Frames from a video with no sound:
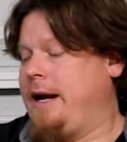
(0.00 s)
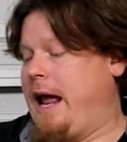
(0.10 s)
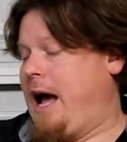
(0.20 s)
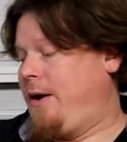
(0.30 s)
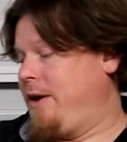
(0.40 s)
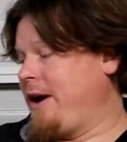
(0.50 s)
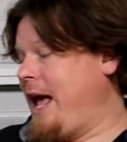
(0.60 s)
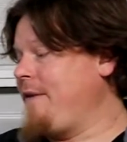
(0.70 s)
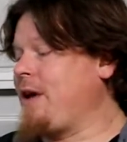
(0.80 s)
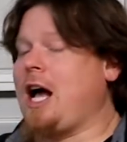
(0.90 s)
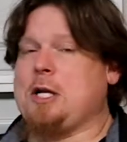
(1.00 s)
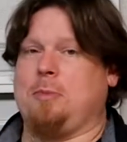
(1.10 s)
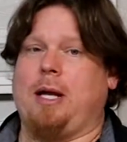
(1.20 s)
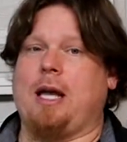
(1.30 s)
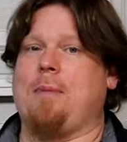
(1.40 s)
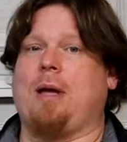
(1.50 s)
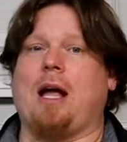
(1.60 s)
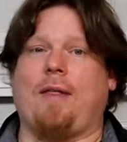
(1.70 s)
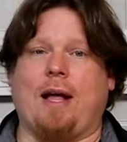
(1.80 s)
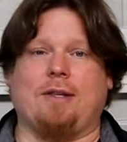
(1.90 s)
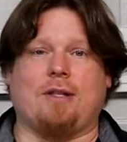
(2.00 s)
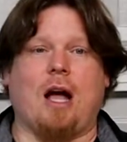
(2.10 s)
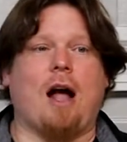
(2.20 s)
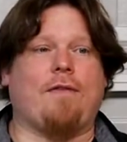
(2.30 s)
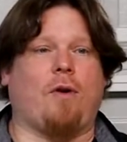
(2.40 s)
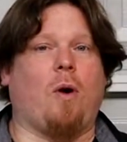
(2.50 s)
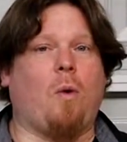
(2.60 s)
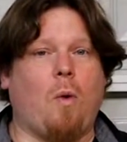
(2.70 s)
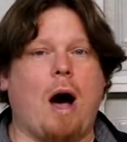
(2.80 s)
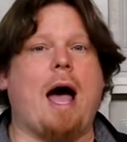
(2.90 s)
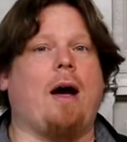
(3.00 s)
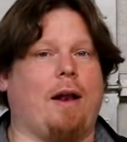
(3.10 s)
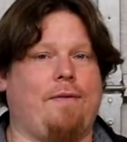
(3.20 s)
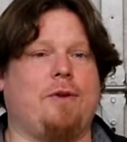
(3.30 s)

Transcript: Now, you're going to have Cosmoline coming out of that stock for a while.